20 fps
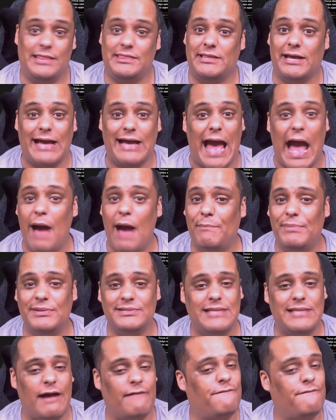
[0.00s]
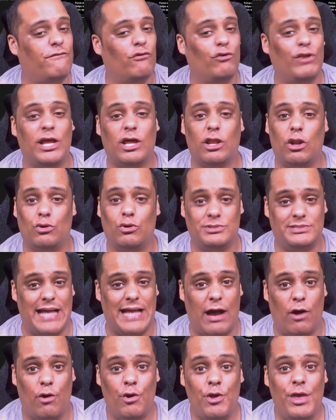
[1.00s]
the app is not fully closed
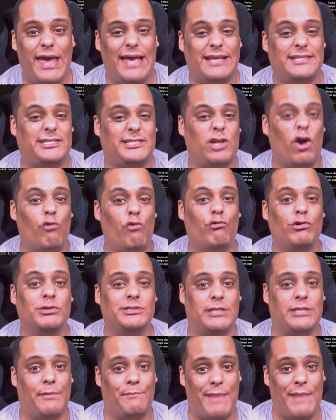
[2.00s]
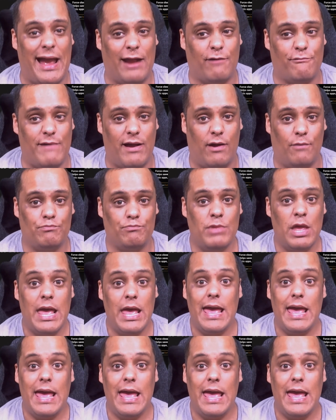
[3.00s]
out. It still runs in the background.